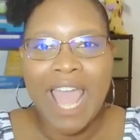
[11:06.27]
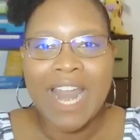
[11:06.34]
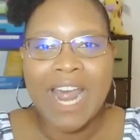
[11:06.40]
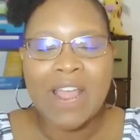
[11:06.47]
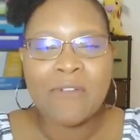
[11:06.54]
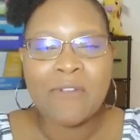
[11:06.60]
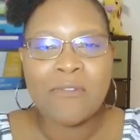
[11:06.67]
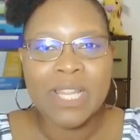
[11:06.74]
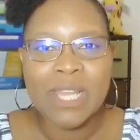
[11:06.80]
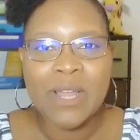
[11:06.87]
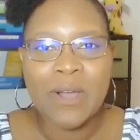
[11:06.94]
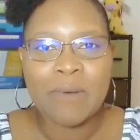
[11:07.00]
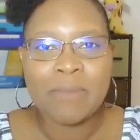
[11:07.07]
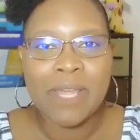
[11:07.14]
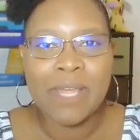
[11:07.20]
And I
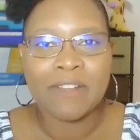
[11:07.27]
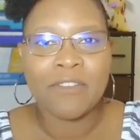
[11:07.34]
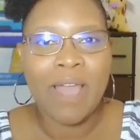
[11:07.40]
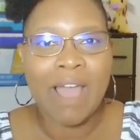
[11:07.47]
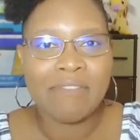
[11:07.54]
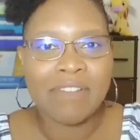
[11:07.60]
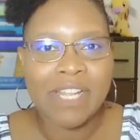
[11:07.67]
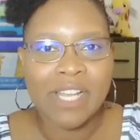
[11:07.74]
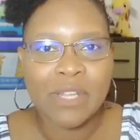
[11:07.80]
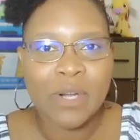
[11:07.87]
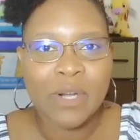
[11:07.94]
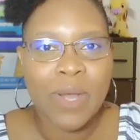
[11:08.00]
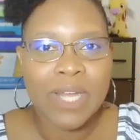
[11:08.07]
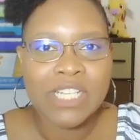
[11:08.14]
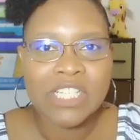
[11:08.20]
really hope that if you have any
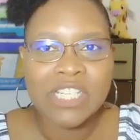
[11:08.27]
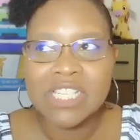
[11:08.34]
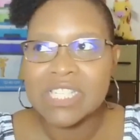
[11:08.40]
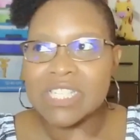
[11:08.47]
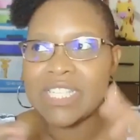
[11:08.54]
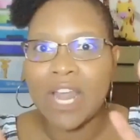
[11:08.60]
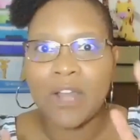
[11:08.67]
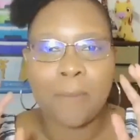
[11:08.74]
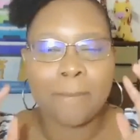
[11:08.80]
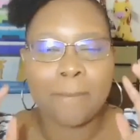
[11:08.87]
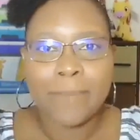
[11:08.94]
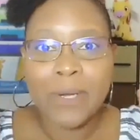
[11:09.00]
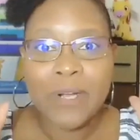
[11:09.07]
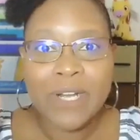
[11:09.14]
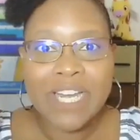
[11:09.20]
other questions that are
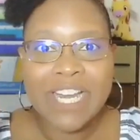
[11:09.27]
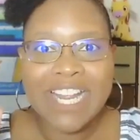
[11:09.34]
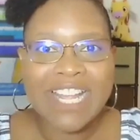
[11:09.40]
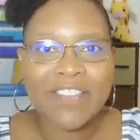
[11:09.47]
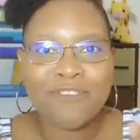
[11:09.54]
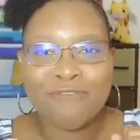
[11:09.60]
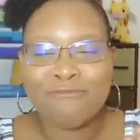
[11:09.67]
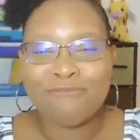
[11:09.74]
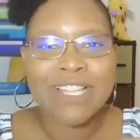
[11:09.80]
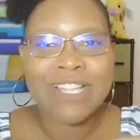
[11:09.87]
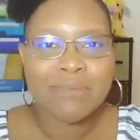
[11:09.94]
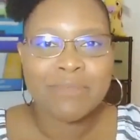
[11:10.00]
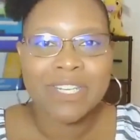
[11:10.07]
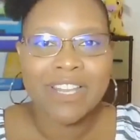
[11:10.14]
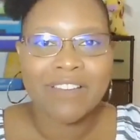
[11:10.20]
burning and you
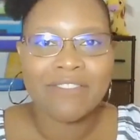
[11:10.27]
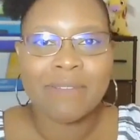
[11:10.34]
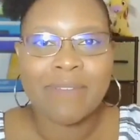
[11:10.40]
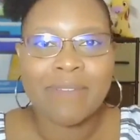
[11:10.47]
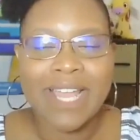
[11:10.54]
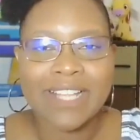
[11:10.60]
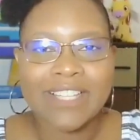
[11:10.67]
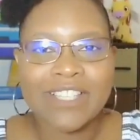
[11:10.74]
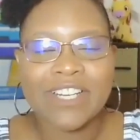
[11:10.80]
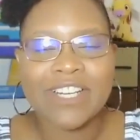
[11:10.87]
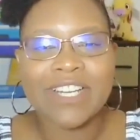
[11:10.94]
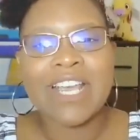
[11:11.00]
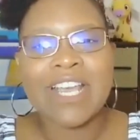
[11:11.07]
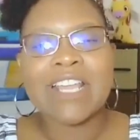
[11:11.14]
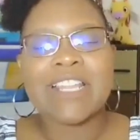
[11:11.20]
really would love them
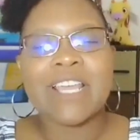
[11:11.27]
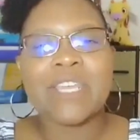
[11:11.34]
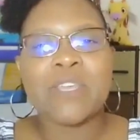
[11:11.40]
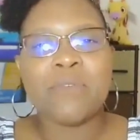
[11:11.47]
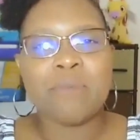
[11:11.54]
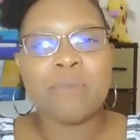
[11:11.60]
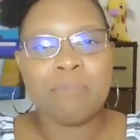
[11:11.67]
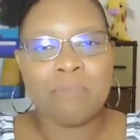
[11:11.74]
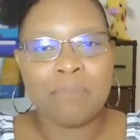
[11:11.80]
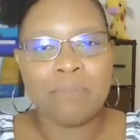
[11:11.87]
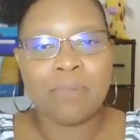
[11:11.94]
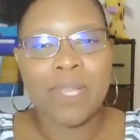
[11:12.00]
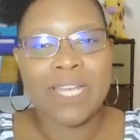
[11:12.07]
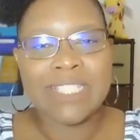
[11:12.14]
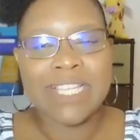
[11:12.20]
answered, that you would
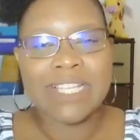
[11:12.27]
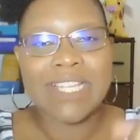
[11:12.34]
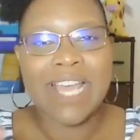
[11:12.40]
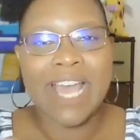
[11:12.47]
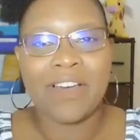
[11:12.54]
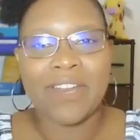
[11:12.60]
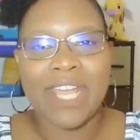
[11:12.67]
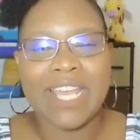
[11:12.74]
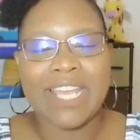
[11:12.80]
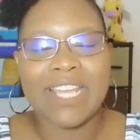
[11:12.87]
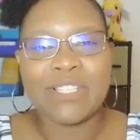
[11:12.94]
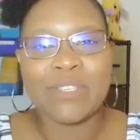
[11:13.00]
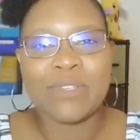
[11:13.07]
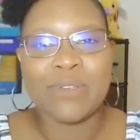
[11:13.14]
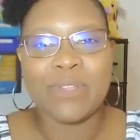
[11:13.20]
place it down
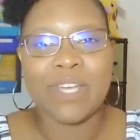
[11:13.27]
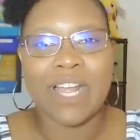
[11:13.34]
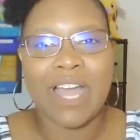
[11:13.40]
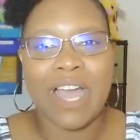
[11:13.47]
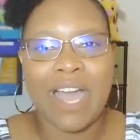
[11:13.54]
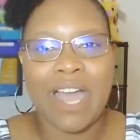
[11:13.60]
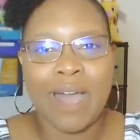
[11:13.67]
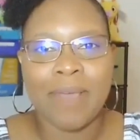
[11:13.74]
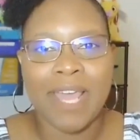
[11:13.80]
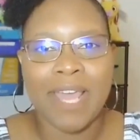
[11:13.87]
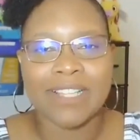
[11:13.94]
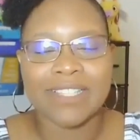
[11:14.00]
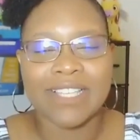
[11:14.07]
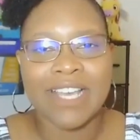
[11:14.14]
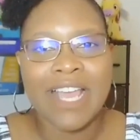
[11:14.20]
into the
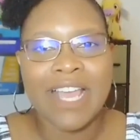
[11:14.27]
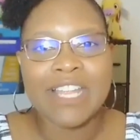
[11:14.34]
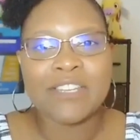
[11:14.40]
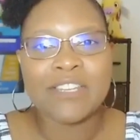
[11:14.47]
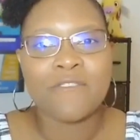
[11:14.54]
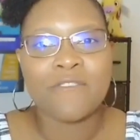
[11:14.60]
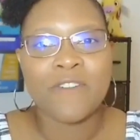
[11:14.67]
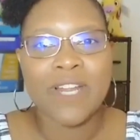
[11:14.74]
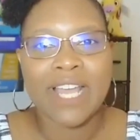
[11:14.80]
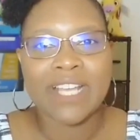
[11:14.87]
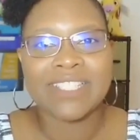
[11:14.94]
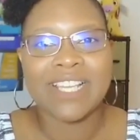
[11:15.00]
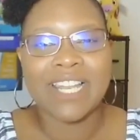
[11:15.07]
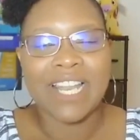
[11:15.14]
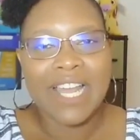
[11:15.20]
comments. And don't
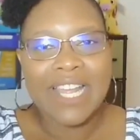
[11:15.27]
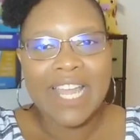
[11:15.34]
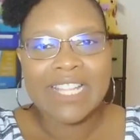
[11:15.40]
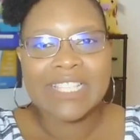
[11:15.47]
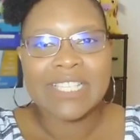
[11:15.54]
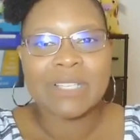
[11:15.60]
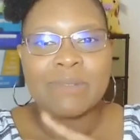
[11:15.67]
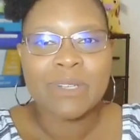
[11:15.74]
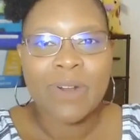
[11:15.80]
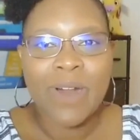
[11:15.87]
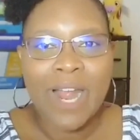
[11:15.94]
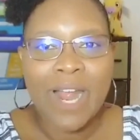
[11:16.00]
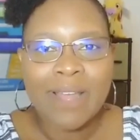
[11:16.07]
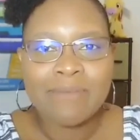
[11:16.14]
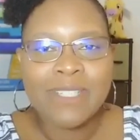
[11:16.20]
forget to like and
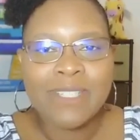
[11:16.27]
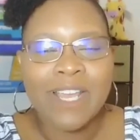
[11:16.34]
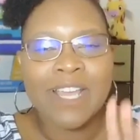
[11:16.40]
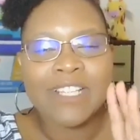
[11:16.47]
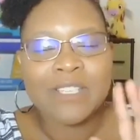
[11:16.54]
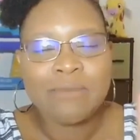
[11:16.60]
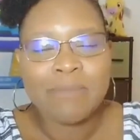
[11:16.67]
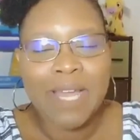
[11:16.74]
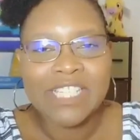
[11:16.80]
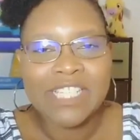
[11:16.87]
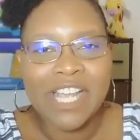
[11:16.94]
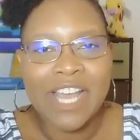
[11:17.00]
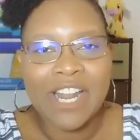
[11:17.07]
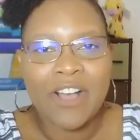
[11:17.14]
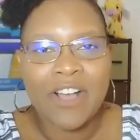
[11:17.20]
subscribe to my
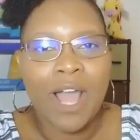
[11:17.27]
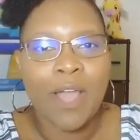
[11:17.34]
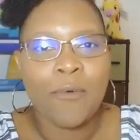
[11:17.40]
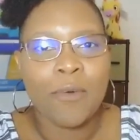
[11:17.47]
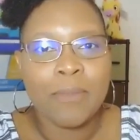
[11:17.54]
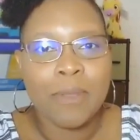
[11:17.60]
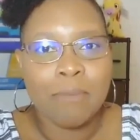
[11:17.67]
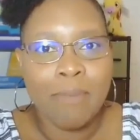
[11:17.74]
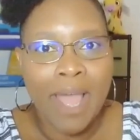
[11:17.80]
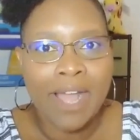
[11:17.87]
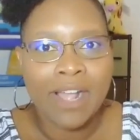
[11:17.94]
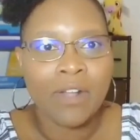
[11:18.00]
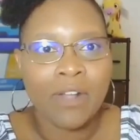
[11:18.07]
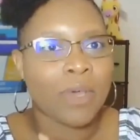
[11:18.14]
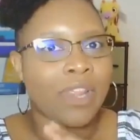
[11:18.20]
channel. I will be
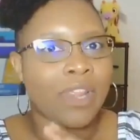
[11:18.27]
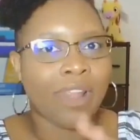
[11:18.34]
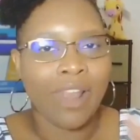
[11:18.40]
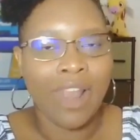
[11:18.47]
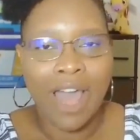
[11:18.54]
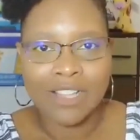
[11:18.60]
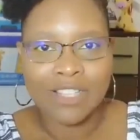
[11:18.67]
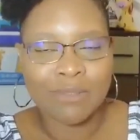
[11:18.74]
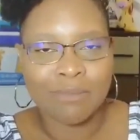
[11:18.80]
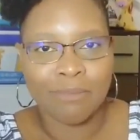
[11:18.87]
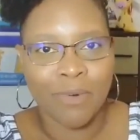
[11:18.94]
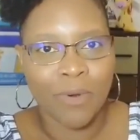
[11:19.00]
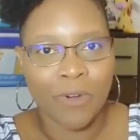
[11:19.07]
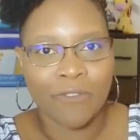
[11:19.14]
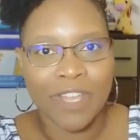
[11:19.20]
back with lots
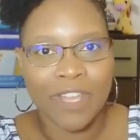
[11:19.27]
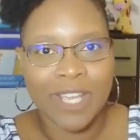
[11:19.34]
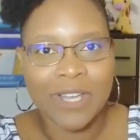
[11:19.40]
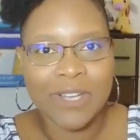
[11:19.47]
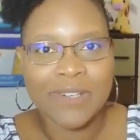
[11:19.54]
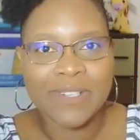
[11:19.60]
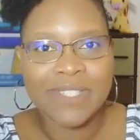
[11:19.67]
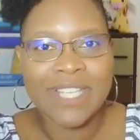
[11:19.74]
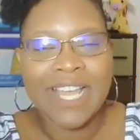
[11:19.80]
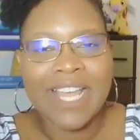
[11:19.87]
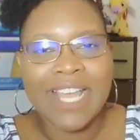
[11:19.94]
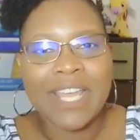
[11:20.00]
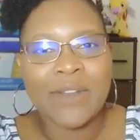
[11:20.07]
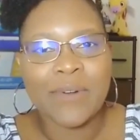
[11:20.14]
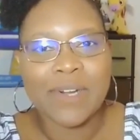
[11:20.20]
more videos
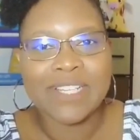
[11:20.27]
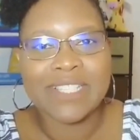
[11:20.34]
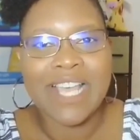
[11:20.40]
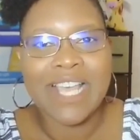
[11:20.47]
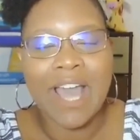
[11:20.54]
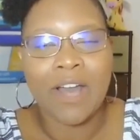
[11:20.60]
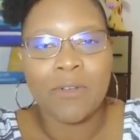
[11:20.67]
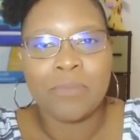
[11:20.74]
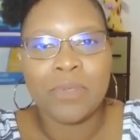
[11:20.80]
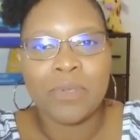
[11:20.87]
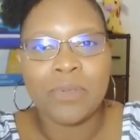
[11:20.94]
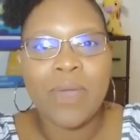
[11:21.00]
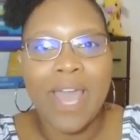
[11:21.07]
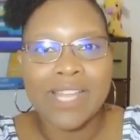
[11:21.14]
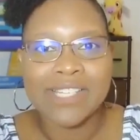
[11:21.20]
in order to help
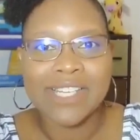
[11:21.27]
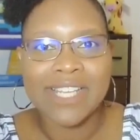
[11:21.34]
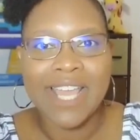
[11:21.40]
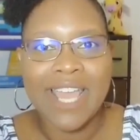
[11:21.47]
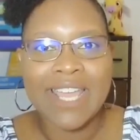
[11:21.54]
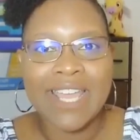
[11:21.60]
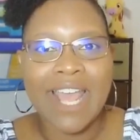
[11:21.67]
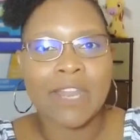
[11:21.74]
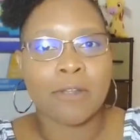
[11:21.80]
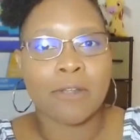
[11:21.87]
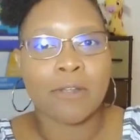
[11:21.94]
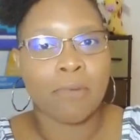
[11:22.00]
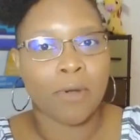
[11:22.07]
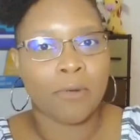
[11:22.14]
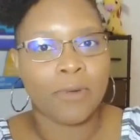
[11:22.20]
you educate and
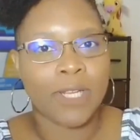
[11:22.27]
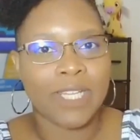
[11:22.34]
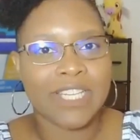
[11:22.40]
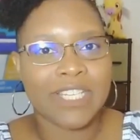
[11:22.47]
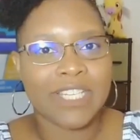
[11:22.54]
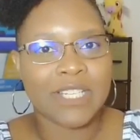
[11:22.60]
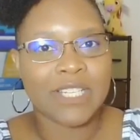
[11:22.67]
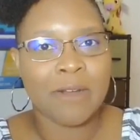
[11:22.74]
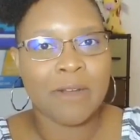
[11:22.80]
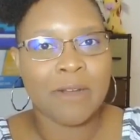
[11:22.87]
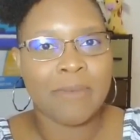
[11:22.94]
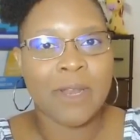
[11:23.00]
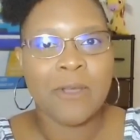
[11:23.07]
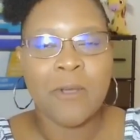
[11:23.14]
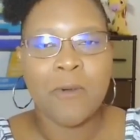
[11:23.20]
appropriately
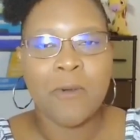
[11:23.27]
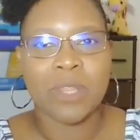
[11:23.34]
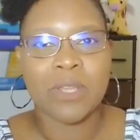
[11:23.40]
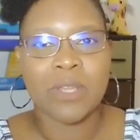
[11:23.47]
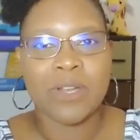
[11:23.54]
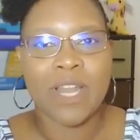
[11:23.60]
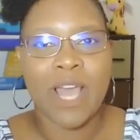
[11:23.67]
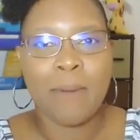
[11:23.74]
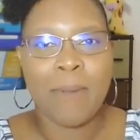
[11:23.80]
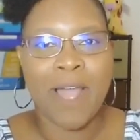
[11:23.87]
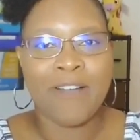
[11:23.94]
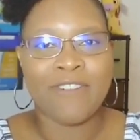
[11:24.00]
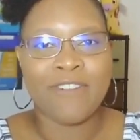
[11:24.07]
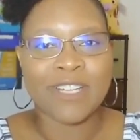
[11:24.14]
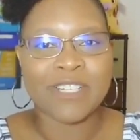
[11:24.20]
determine whether or not
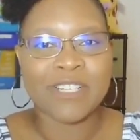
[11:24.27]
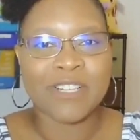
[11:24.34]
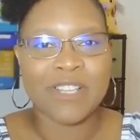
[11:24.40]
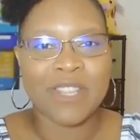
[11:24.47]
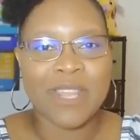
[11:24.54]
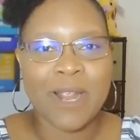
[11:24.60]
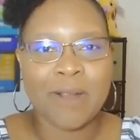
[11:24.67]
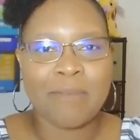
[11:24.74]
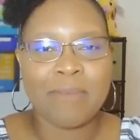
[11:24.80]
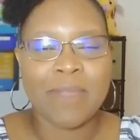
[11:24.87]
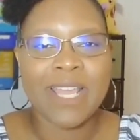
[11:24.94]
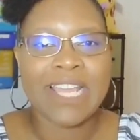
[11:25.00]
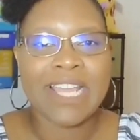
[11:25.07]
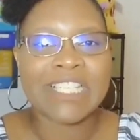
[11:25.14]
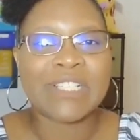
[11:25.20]
myofunctional
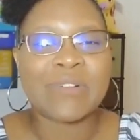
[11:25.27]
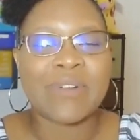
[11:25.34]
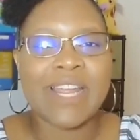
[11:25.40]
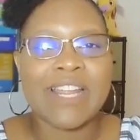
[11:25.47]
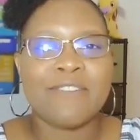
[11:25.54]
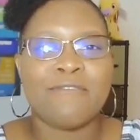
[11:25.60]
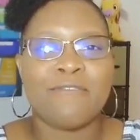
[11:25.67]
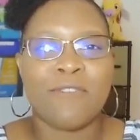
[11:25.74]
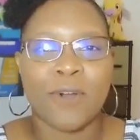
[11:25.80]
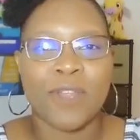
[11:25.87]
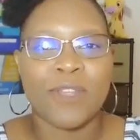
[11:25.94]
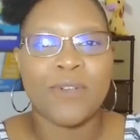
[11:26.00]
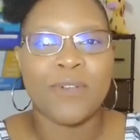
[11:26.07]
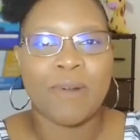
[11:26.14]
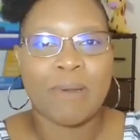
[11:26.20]
therapy is great for
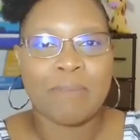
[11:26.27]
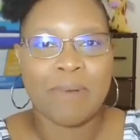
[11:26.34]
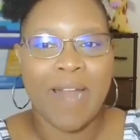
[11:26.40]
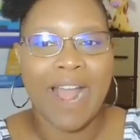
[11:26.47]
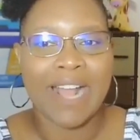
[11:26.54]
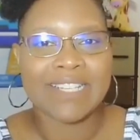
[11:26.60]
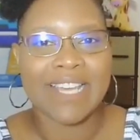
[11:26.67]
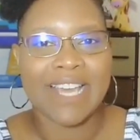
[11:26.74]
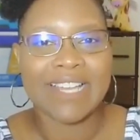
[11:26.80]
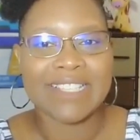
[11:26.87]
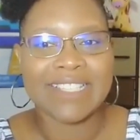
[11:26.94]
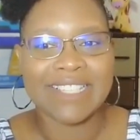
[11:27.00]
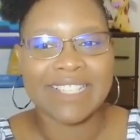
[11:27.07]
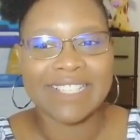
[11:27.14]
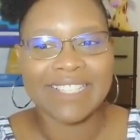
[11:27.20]
your
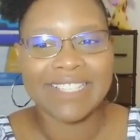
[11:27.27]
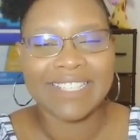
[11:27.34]
practice.